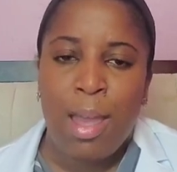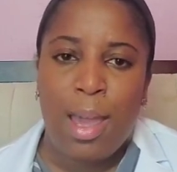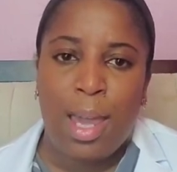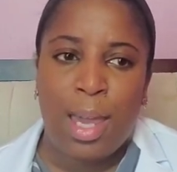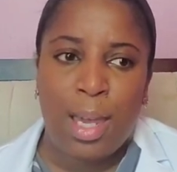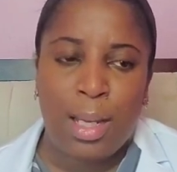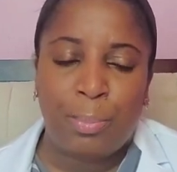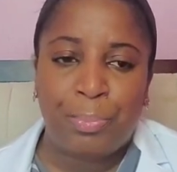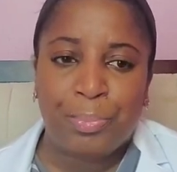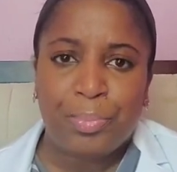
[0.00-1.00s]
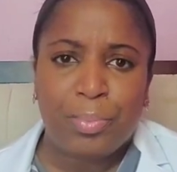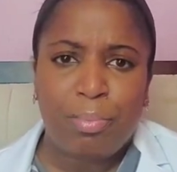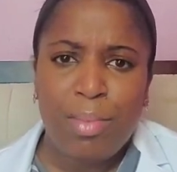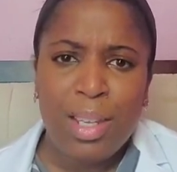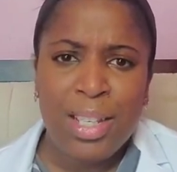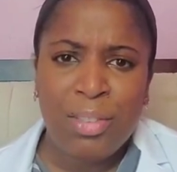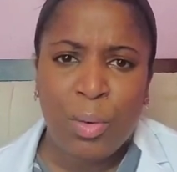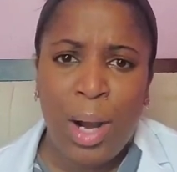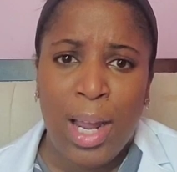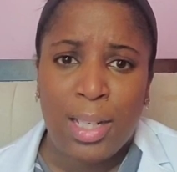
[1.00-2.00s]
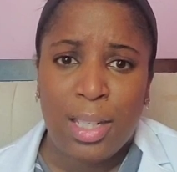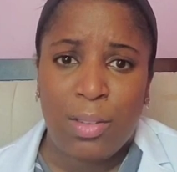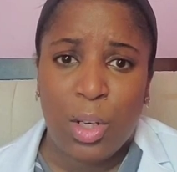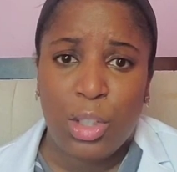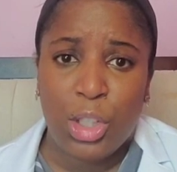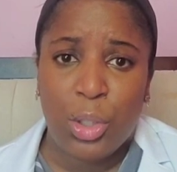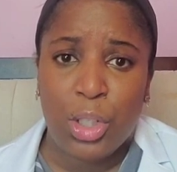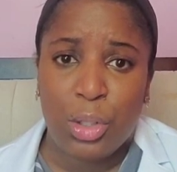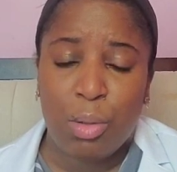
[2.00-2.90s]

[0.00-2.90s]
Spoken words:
And it's a variety of those that you can do.